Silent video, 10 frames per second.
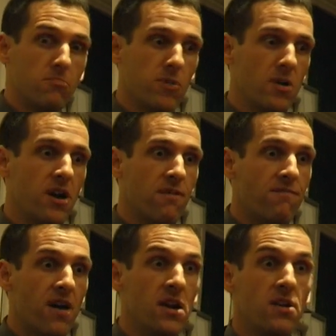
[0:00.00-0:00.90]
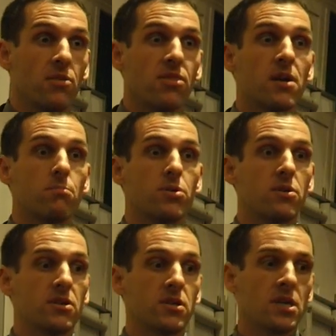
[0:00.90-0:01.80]
a failure on that
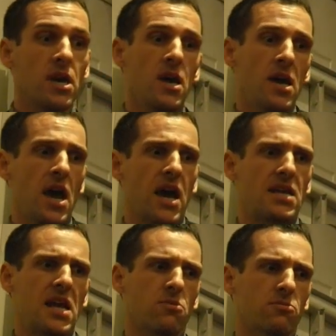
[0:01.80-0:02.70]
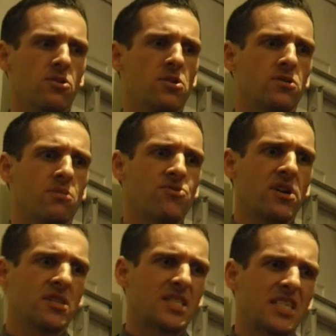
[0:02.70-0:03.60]
point. And now Gordon
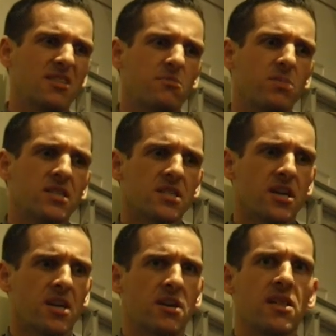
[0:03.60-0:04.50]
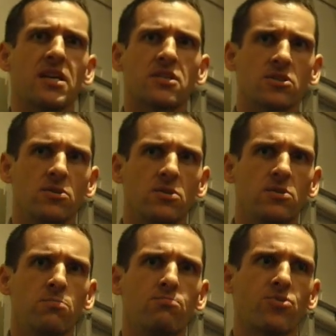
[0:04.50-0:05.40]
Brown seems to be saying that is
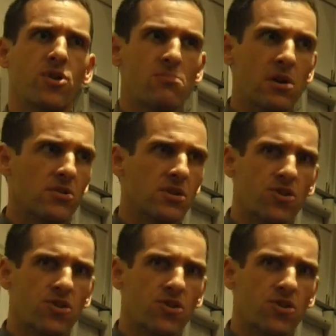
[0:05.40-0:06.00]
to promote